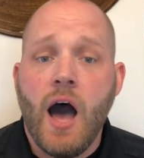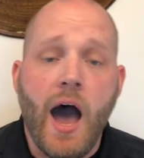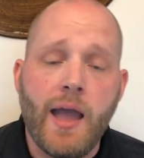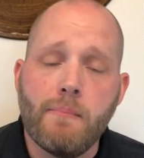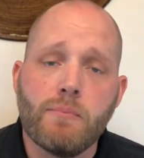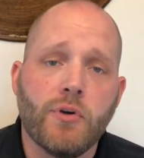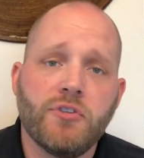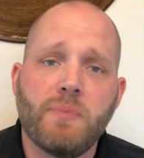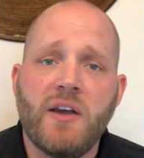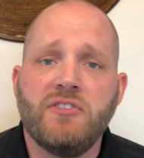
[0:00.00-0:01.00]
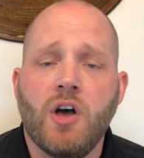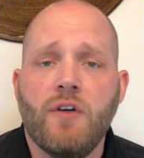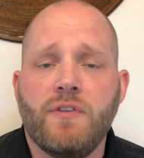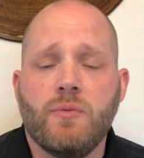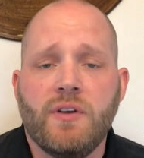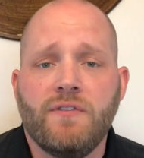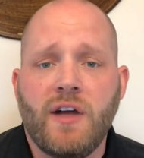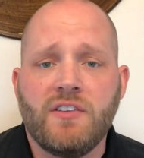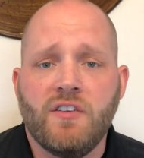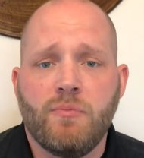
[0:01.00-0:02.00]
I immersed myself in
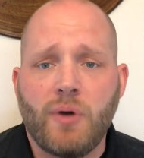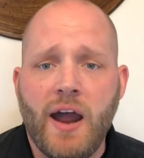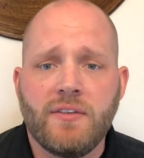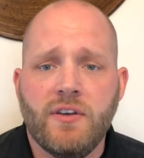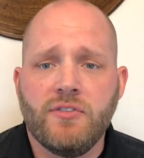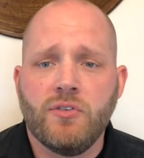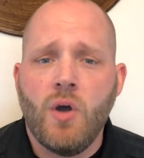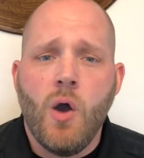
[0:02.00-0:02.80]
reflective practice.